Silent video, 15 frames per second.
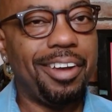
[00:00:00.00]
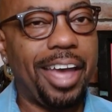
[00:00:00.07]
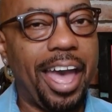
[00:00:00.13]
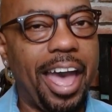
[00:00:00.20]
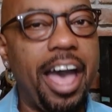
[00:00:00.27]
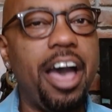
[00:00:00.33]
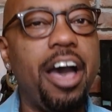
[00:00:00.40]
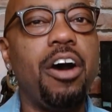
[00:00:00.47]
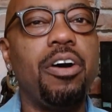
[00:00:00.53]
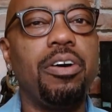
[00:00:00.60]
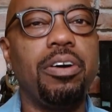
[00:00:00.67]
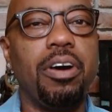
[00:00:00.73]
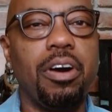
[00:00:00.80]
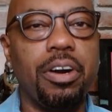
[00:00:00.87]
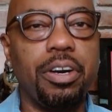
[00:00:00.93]

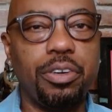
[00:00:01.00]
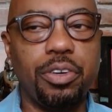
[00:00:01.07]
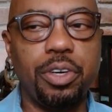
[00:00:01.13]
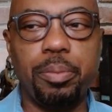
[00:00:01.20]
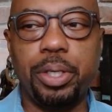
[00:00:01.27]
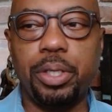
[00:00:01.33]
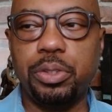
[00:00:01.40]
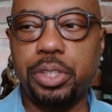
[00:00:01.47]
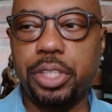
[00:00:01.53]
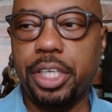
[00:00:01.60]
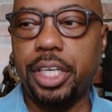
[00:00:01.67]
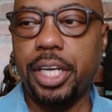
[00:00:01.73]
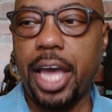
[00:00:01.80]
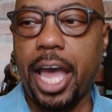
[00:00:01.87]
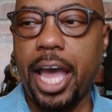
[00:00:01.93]
how are criminals
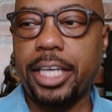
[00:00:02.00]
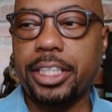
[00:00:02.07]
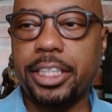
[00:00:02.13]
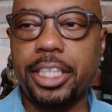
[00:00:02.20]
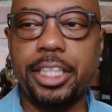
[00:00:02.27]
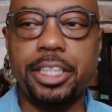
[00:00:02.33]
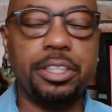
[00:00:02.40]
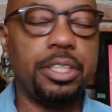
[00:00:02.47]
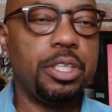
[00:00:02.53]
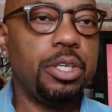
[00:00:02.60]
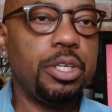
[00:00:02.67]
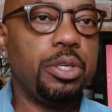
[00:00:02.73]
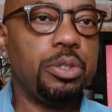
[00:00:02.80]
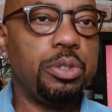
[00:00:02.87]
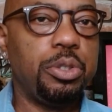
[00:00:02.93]
getting access
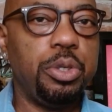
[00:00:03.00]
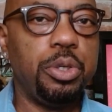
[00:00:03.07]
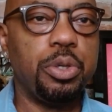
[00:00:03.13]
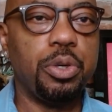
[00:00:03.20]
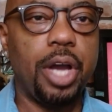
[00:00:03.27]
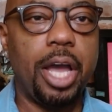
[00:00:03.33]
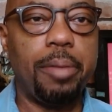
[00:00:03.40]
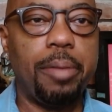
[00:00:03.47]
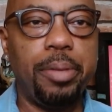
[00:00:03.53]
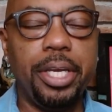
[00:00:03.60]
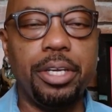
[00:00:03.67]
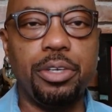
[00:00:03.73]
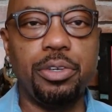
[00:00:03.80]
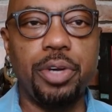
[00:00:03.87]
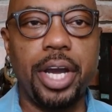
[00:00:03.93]
to your IP
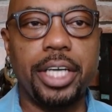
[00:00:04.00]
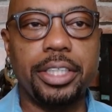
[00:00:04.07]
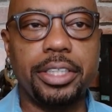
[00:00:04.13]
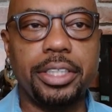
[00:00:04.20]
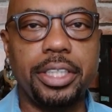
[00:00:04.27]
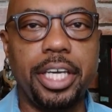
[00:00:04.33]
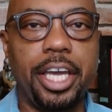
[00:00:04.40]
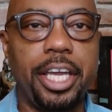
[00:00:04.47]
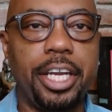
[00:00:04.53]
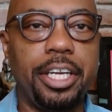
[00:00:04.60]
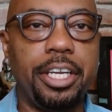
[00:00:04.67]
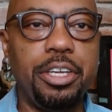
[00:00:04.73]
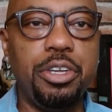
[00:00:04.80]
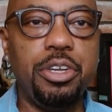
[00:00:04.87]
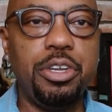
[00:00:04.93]
address? And
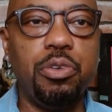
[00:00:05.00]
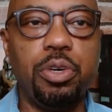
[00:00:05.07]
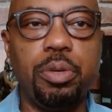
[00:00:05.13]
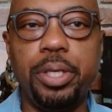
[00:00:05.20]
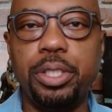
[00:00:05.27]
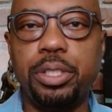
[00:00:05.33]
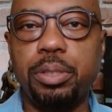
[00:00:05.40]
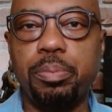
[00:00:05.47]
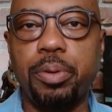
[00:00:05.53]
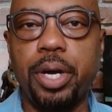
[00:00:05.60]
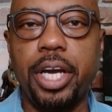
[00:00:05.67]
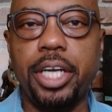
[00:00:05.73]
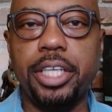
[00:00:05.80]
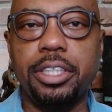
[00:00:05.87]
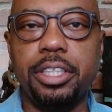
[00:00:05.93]
you would be
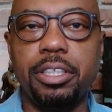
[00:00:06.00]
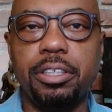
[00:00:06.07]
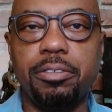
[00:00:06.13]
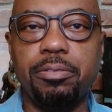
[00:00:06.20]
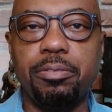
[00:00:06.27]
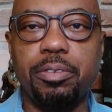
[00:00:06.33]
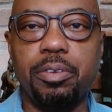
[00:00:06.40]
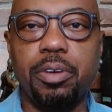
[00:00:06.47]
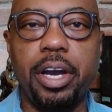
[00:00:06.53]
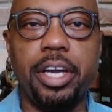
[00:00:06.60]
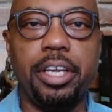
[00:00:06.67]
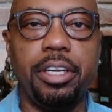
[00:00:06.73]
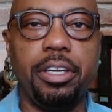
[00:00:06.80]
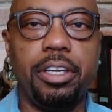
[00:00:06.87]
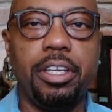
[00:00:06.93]
surprised in the
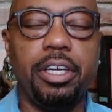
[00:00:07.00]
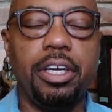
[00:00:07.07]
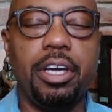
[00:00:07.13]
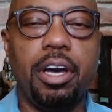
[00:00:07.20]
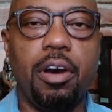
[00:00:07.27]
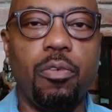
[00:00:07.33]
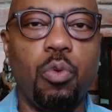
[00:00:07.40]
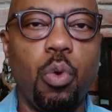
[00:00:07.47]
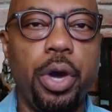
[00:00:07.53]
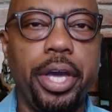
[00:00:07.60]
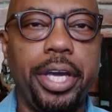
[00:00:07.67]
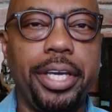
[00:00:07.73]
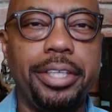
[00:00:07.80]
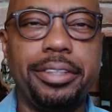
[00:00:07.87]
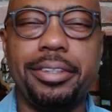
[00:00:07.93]
variety of
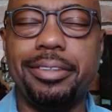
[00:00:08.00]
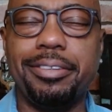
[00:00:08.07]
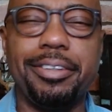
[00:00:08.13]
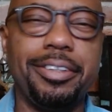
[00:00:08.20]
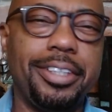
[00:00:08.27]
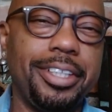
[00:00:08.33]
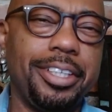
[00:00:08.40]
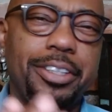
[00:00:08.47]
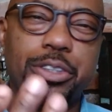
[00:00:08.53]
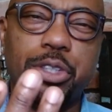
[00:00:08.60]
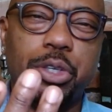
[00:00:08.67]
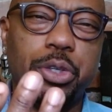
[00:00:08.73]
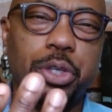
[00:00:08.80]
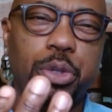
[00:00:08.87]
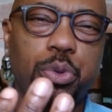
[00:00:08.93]
ways. Really, there's
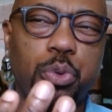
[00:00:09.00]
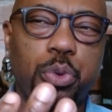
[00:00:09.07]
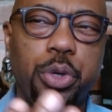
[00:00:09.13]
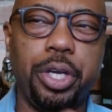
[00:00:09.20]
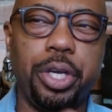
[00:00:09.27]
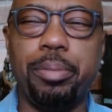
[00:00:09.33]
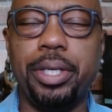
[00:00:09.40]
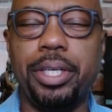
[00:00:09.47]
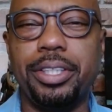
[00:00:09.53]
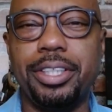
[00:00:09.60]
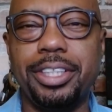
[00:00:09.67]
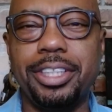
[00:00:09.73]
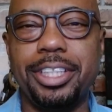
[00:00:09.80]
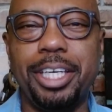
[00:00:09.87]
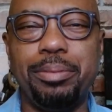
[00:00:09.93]
only three, but at the
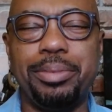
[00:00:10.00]
same